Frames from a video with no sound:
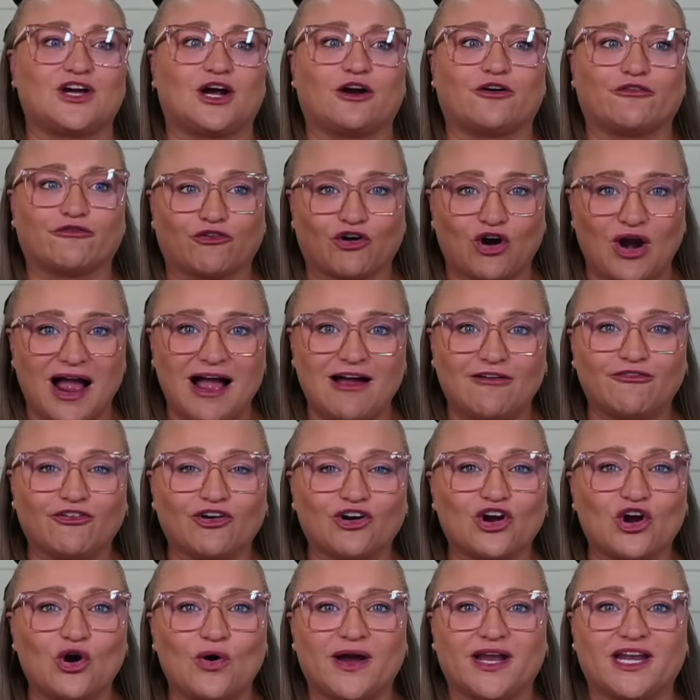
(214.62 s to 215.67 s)
are forever
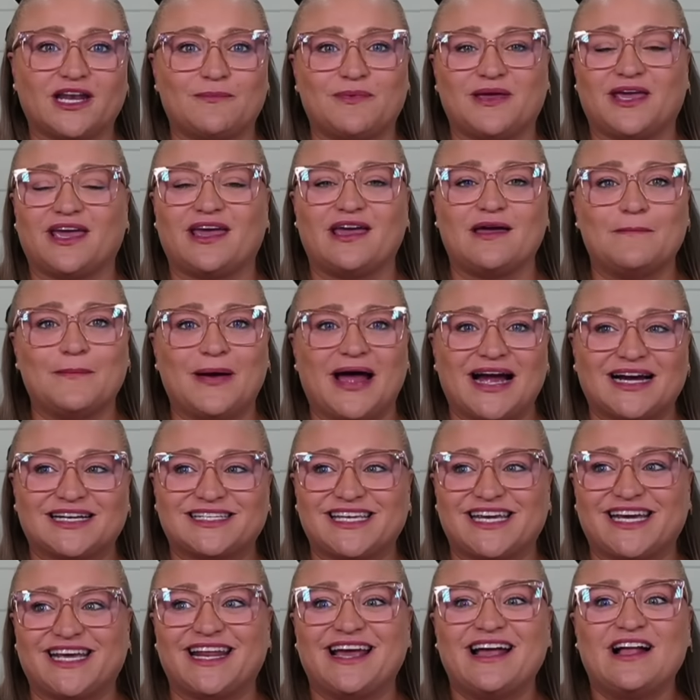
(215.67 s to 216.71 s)
going to be
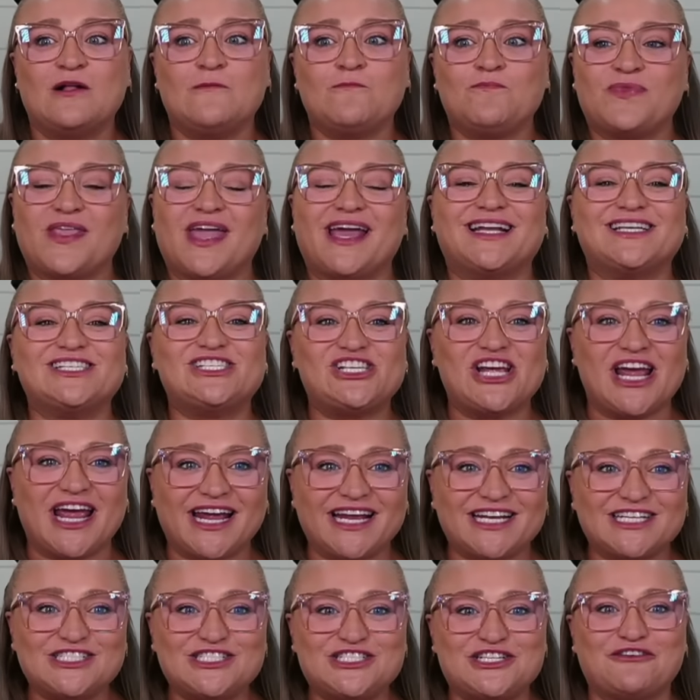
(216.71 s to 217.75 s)
impacted and
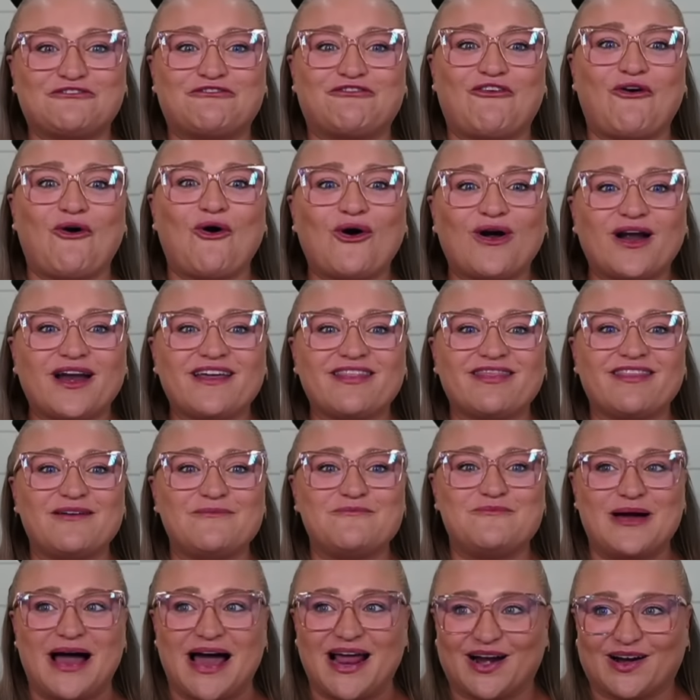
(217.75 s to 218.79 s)
changed for the
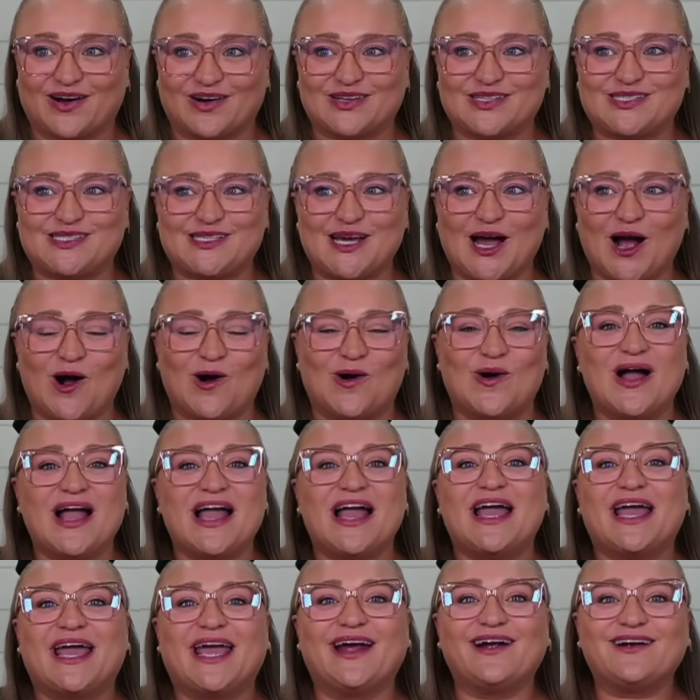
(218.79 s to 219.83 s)
better. So
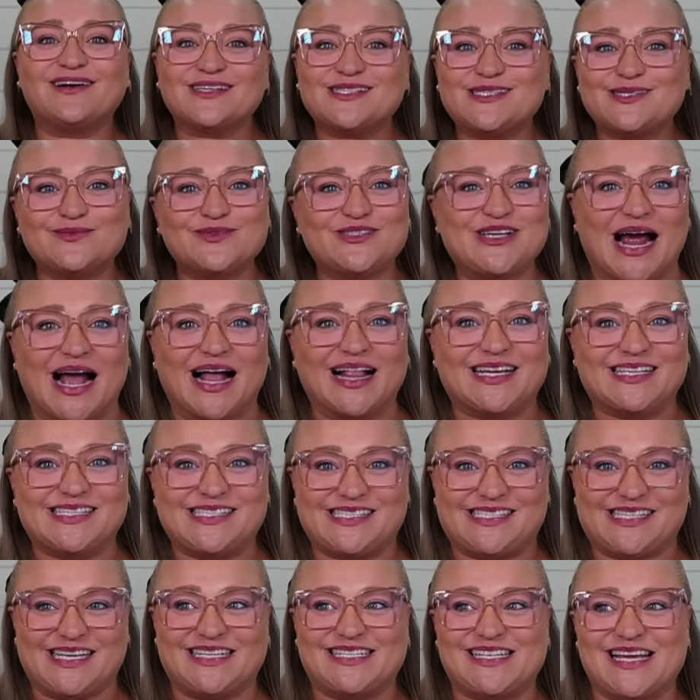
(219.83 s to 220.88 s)
here are some challenge
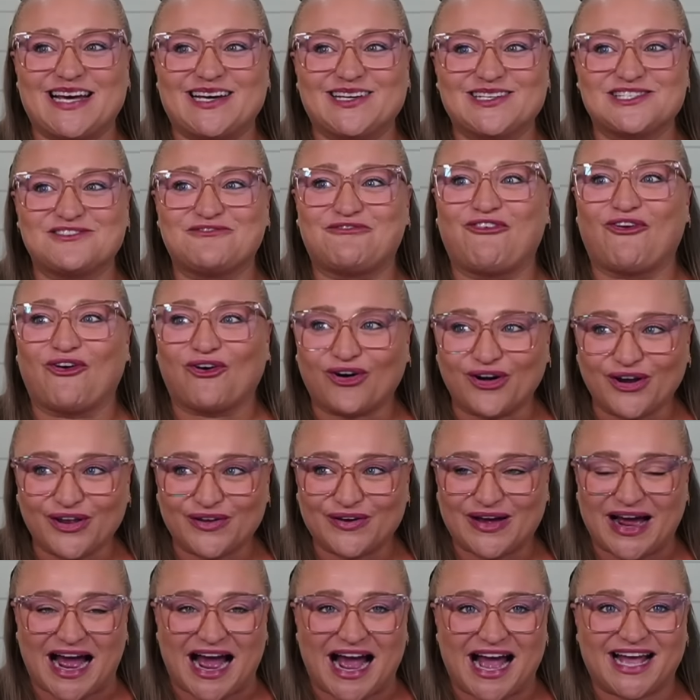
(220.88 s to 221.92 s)
details for you
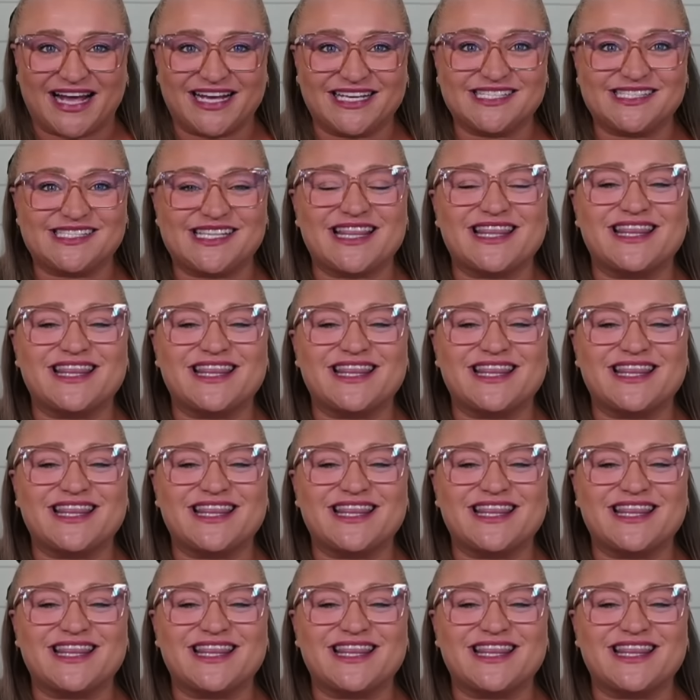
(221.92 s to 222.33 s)
guys.